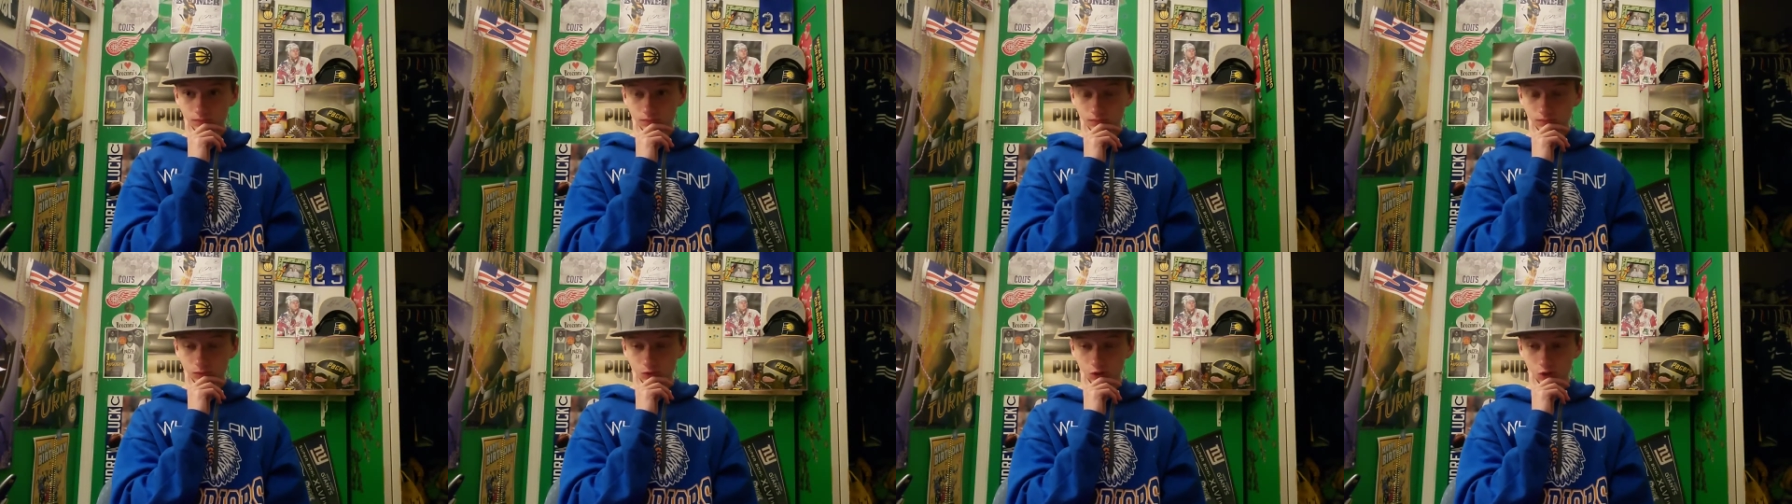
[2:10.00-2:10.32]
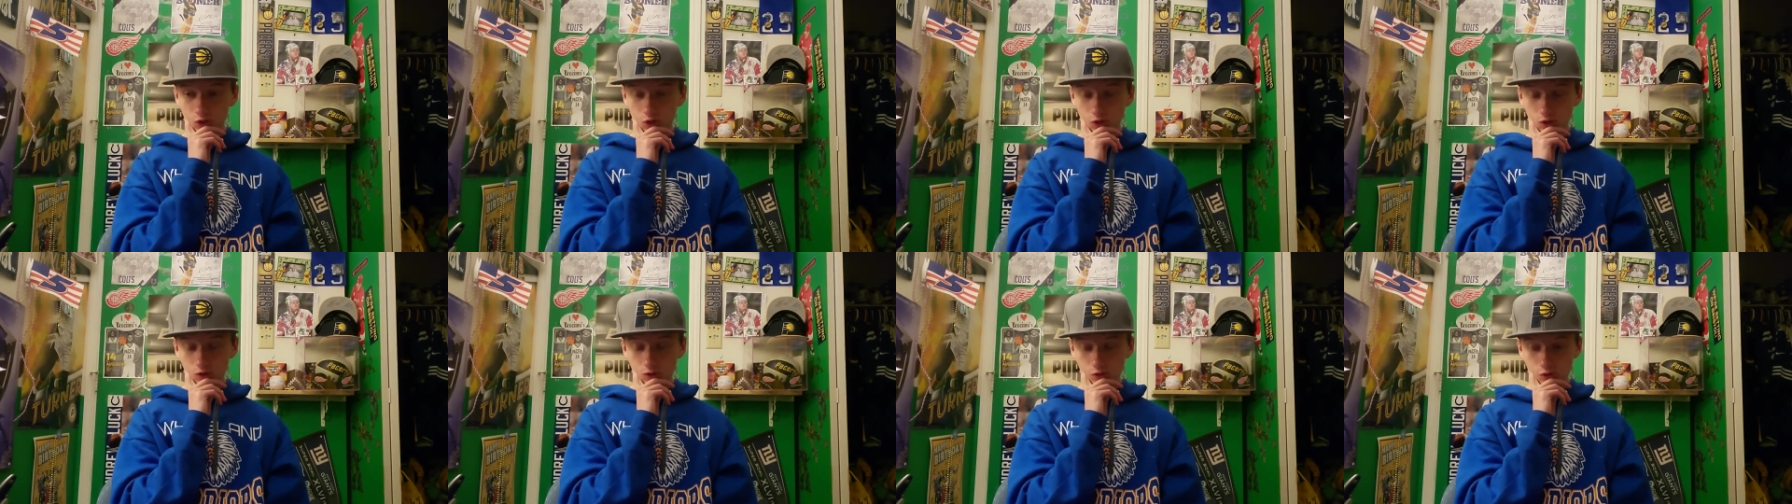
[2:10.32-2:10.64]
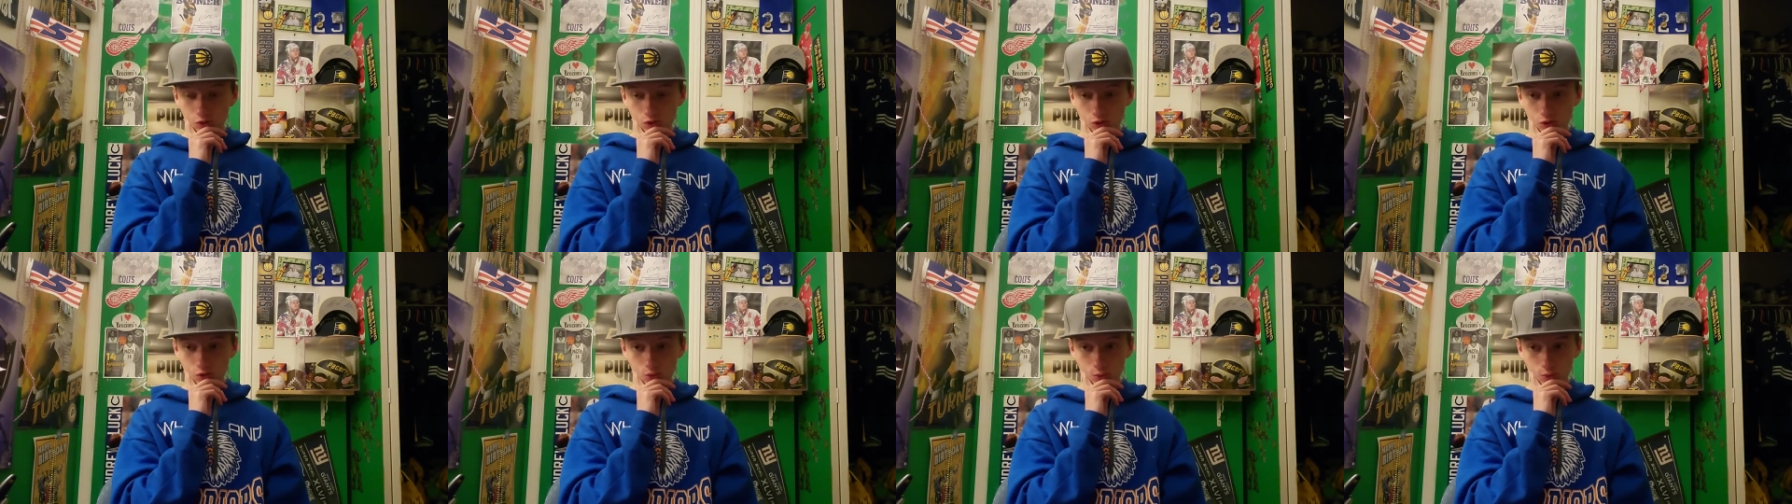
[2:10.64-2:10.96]
That's all there
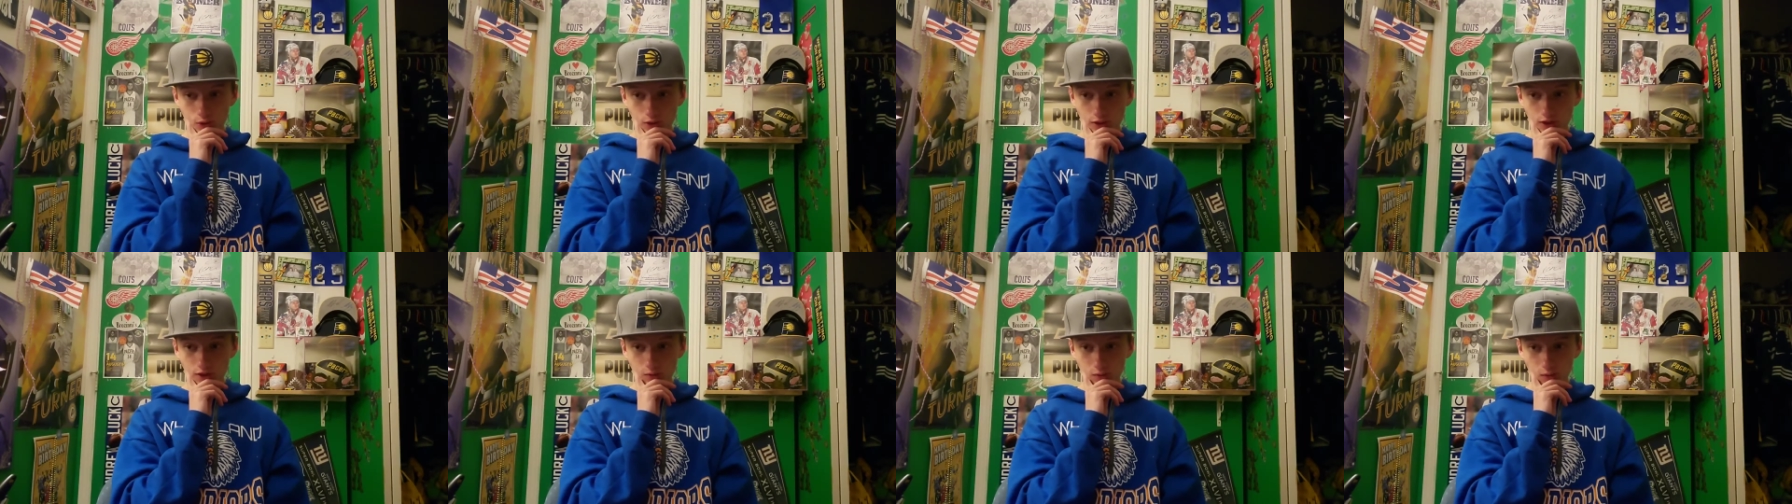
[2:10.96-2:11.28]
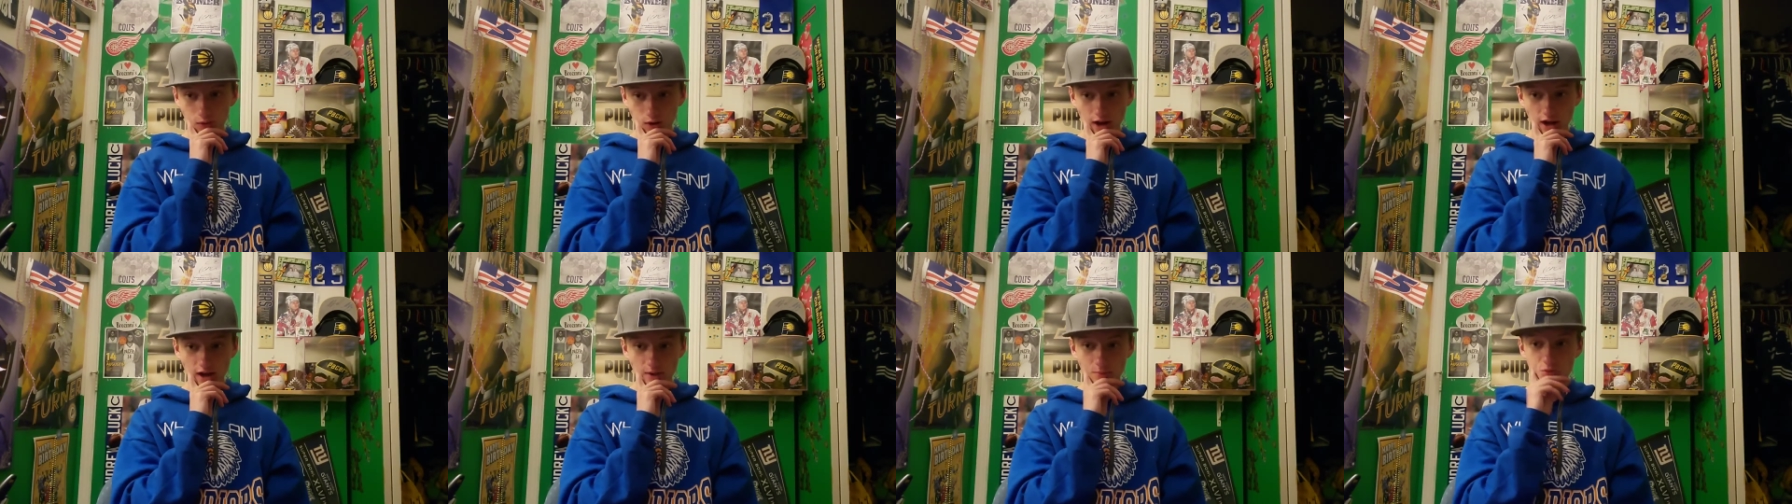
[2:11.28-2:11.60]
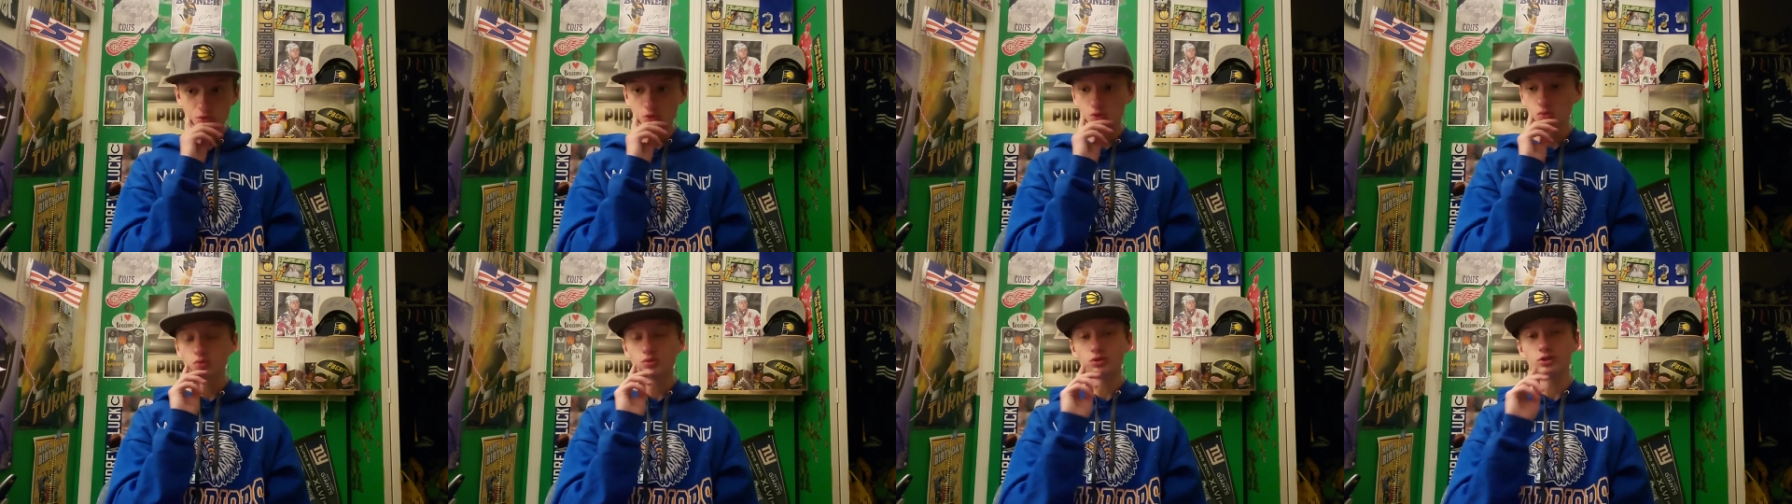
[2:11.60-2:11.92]
is to it. They were
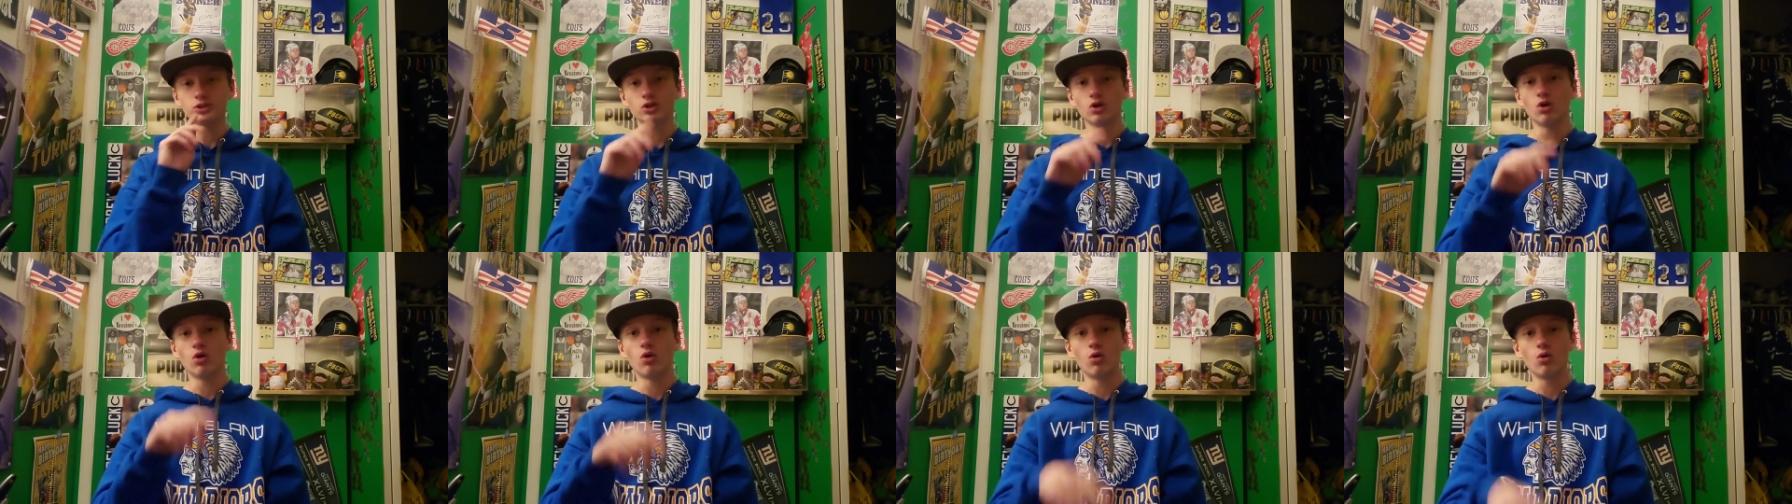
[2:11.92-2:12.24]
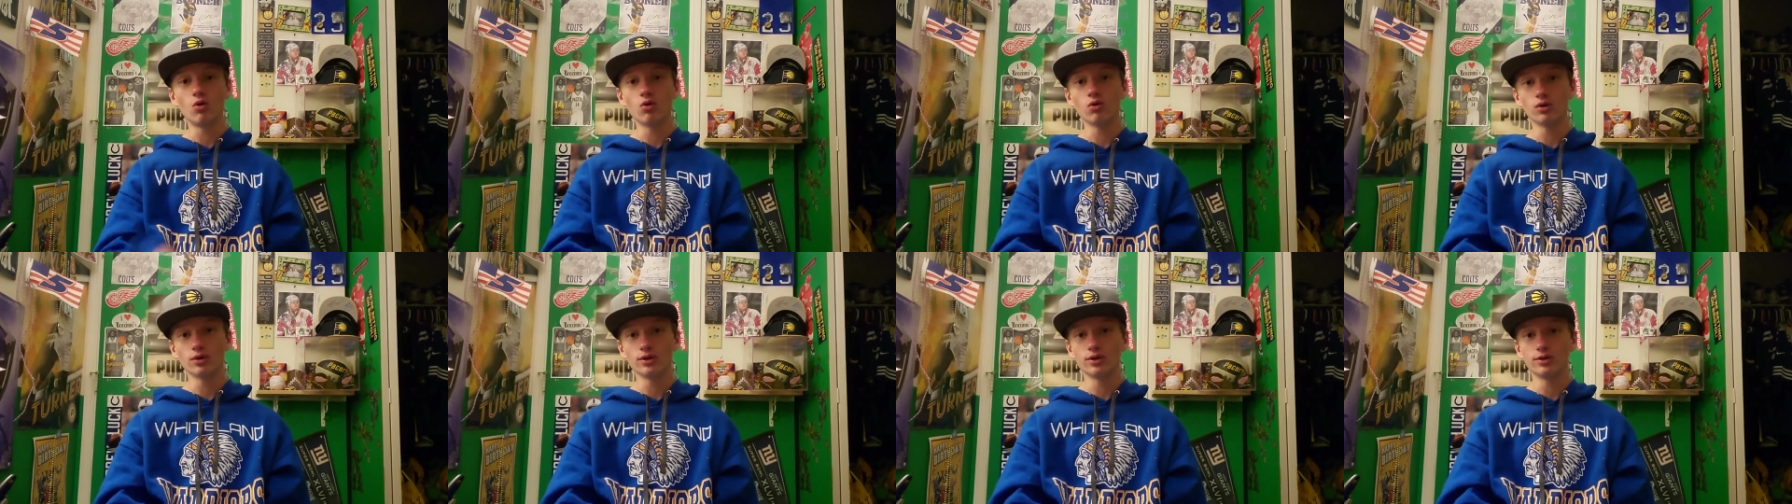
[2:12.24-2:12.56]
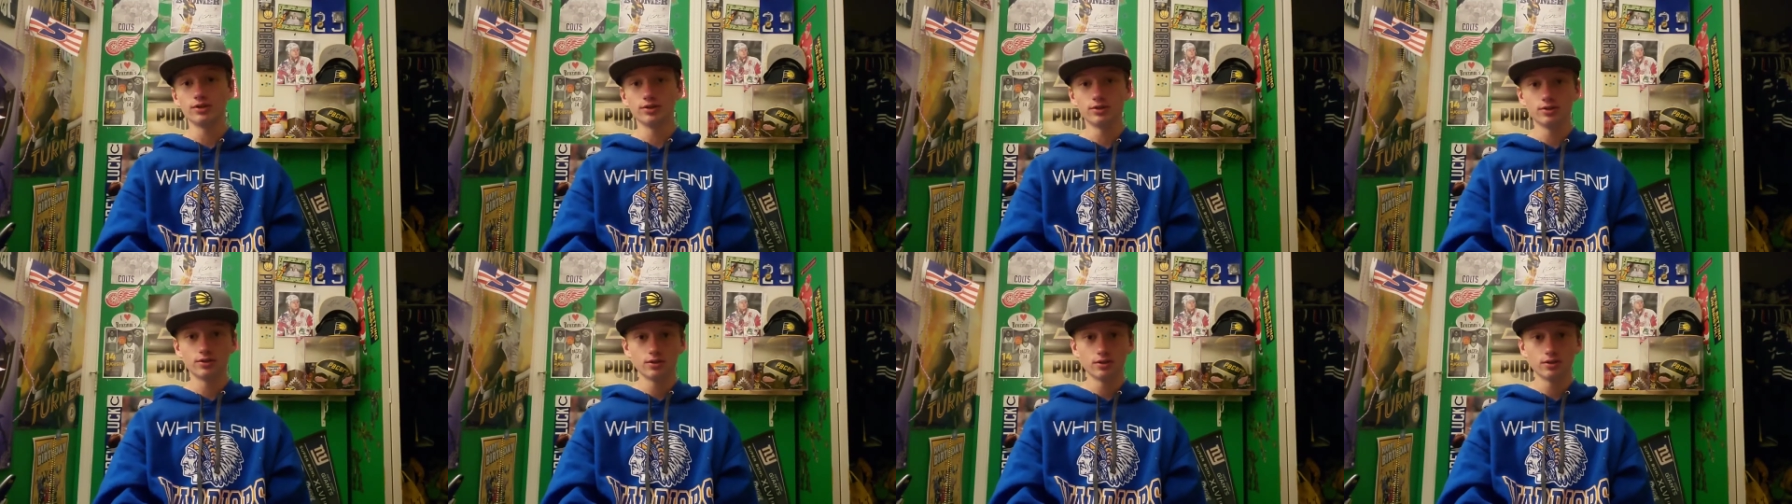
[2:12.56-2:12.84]
absolutely horrid.